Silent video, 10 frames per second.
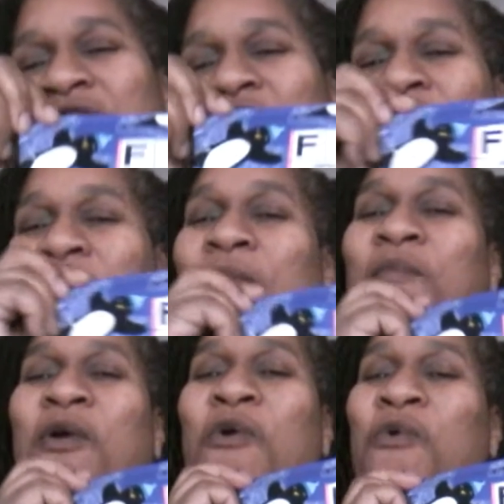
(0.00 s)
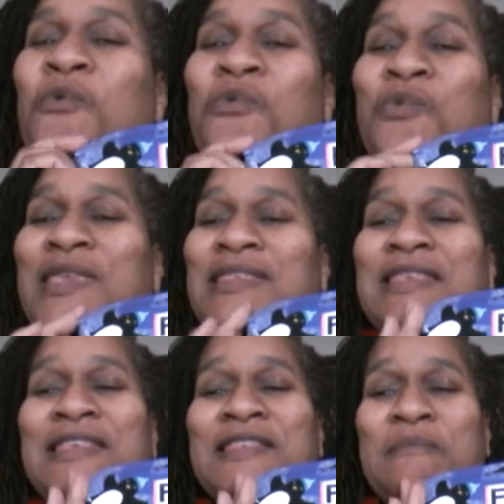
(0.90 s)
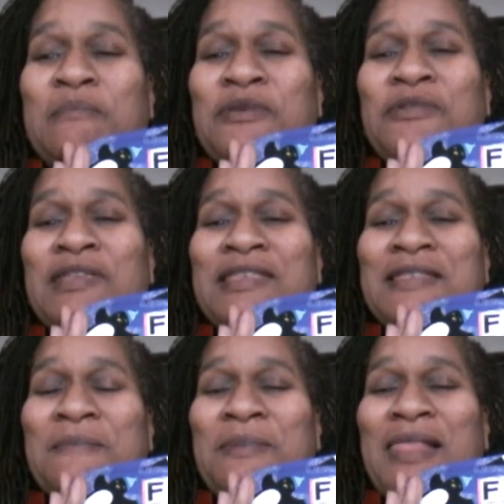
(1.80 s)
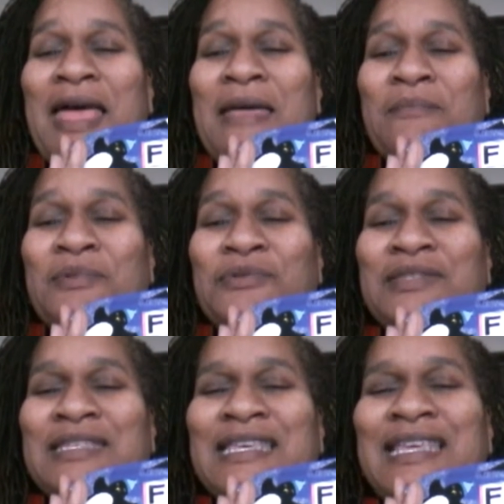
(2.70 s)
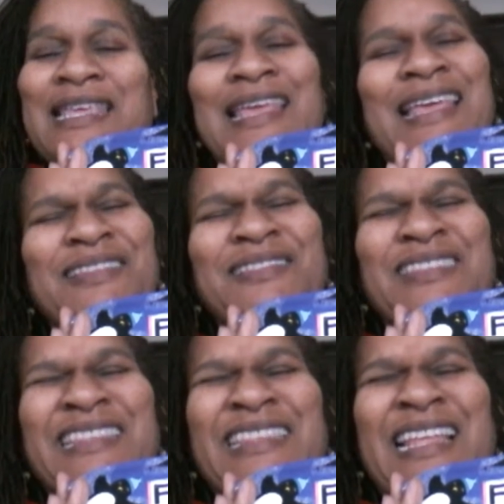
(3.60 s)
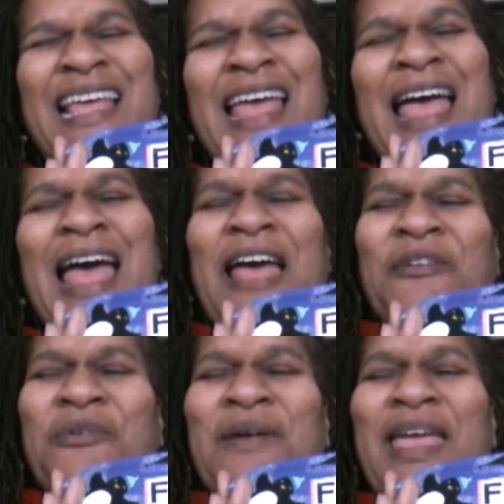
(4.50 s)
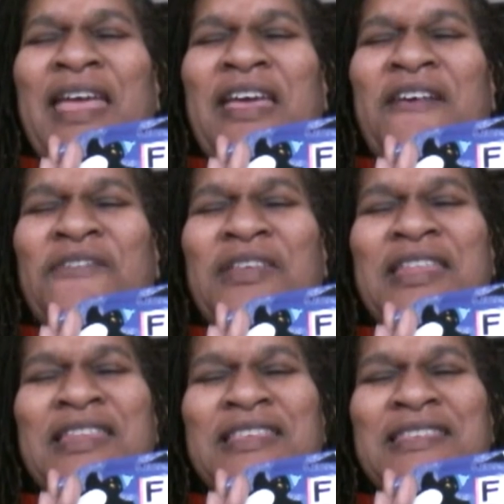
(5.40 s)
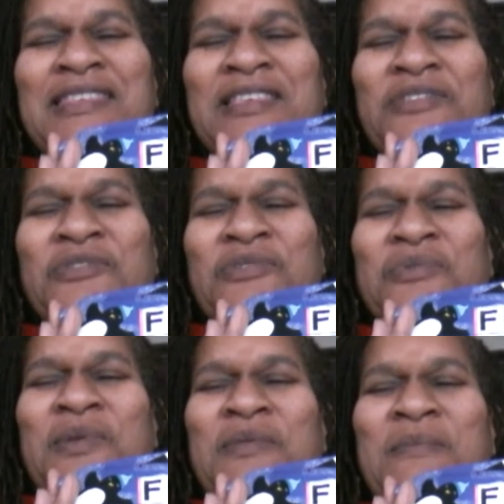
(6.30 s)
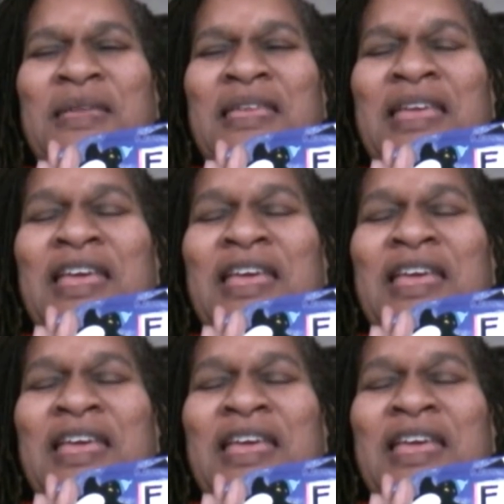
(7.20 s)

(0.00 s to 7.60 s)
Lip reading: is from Reese's Beauty Supply Boutique. And I don't have any scissors with me.